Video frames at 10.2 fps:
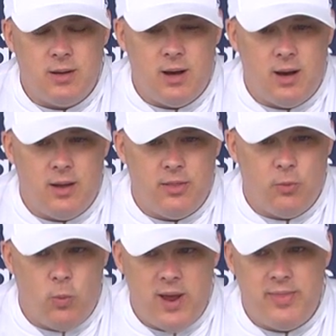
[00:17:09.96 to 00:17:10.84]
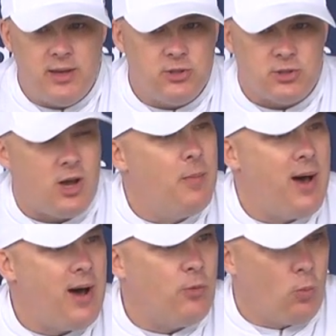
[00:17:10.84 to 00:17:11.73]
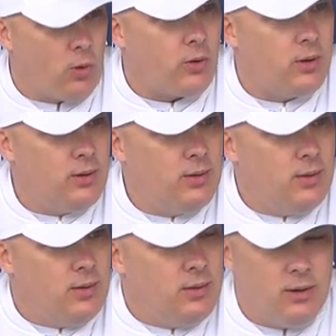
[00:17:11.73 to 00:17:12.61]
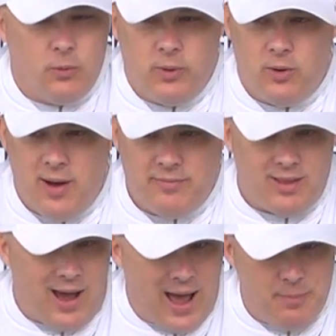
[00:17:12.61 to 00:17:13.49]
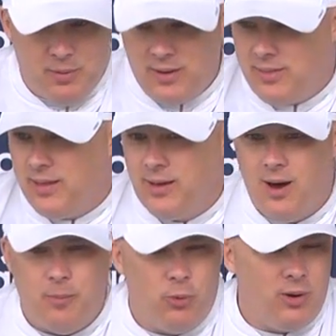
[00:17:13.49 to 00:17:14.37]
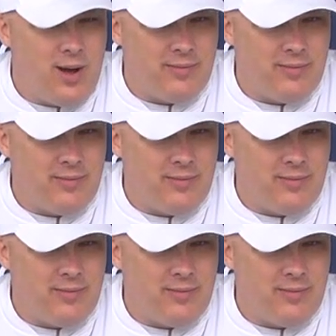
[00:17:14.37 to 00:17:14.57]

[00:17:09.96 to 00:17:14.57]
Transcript: the way they just come out and work. You know, we don't have to hype anything up. We don't